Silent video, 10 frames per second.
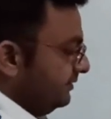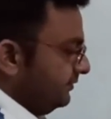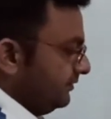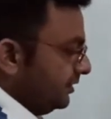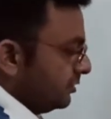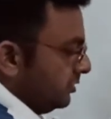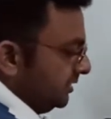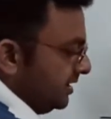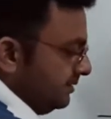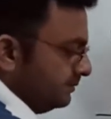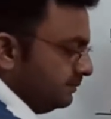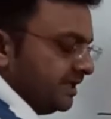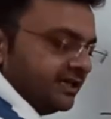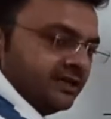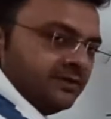we will draw the
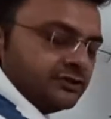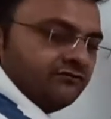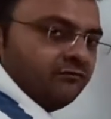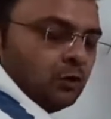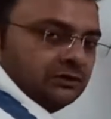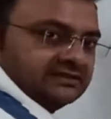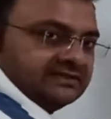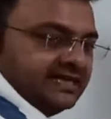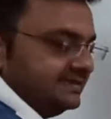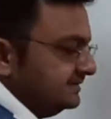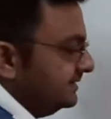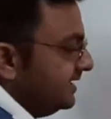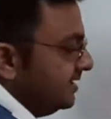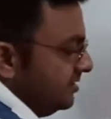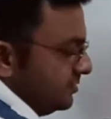mirror image of both the sides, right?